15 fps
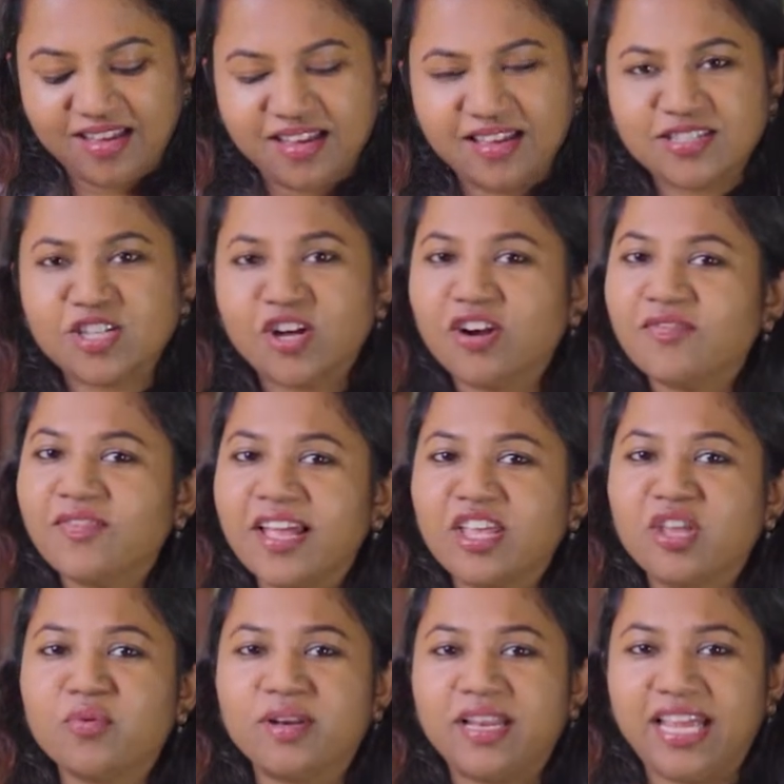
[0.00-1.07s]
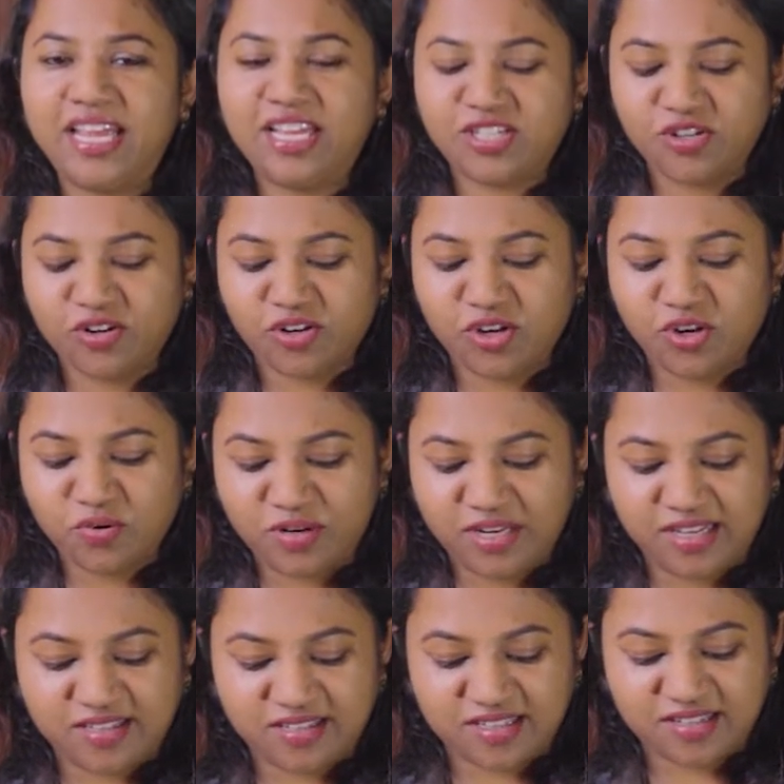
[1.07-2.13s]
Sort of like you would eat your
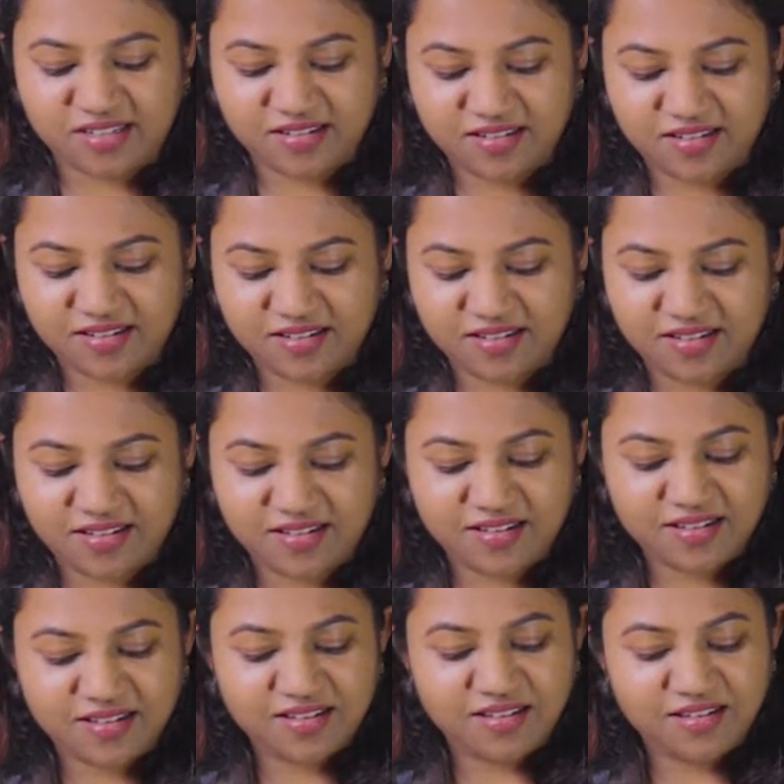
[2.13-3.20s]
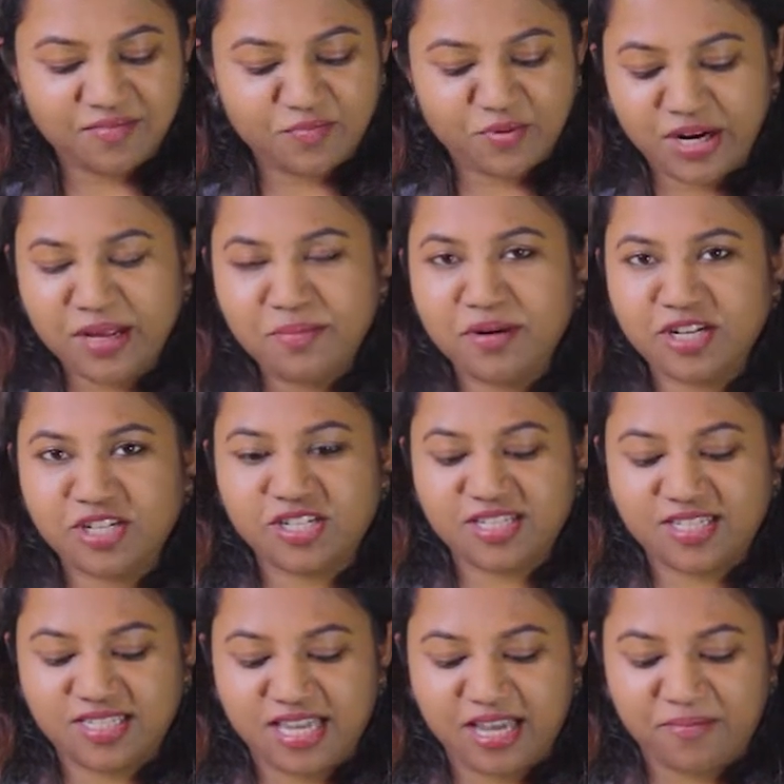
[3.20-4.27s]
cuties. Pretty much
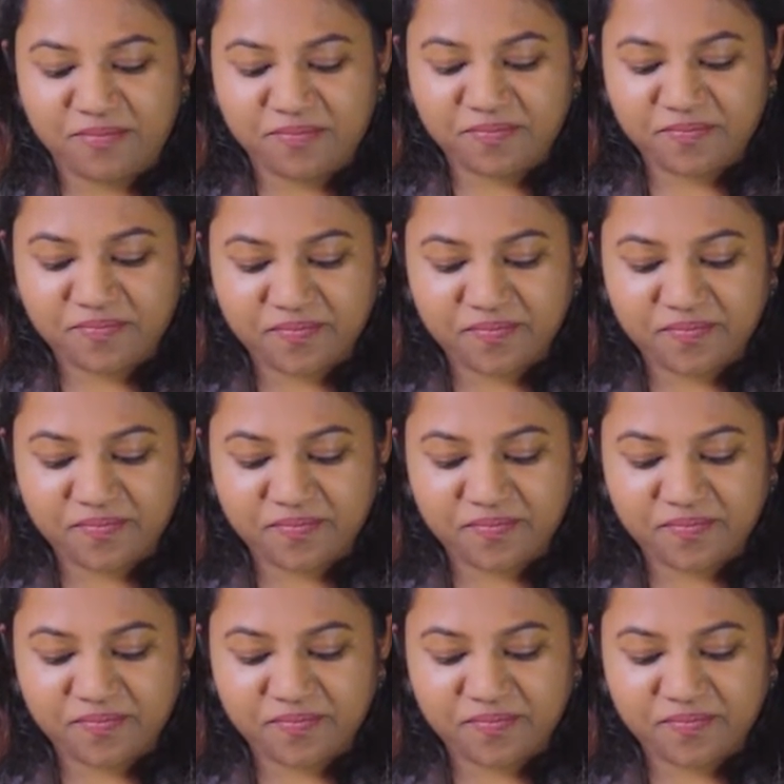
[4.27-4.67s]
the same.